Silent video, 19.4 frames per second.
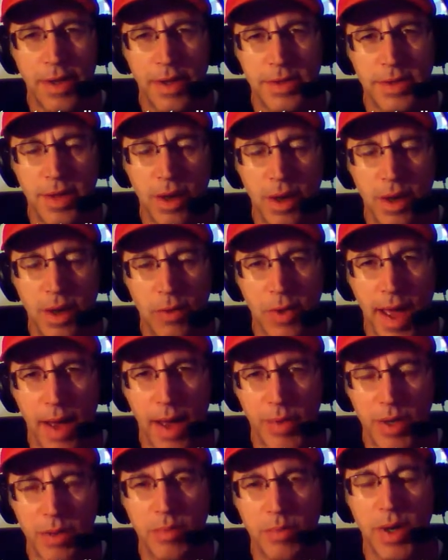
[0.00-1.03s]
That's not what
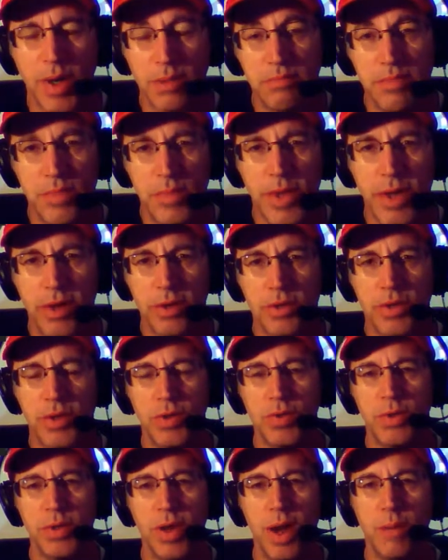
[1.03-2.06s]
happened, but they're
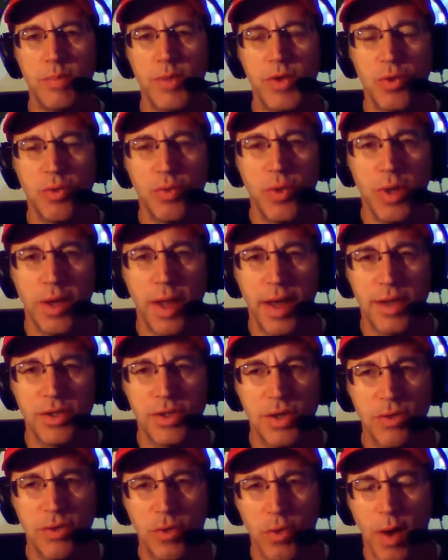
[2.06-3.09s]
too dumb to
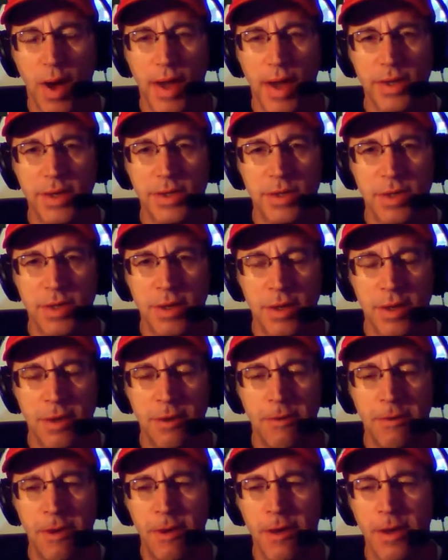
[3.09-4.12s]
realize otherwise.
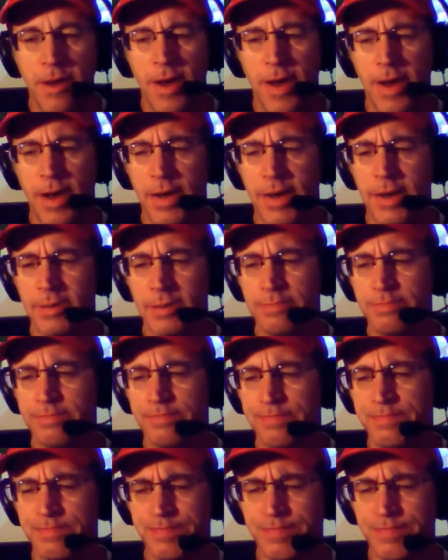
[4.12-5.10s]
Um,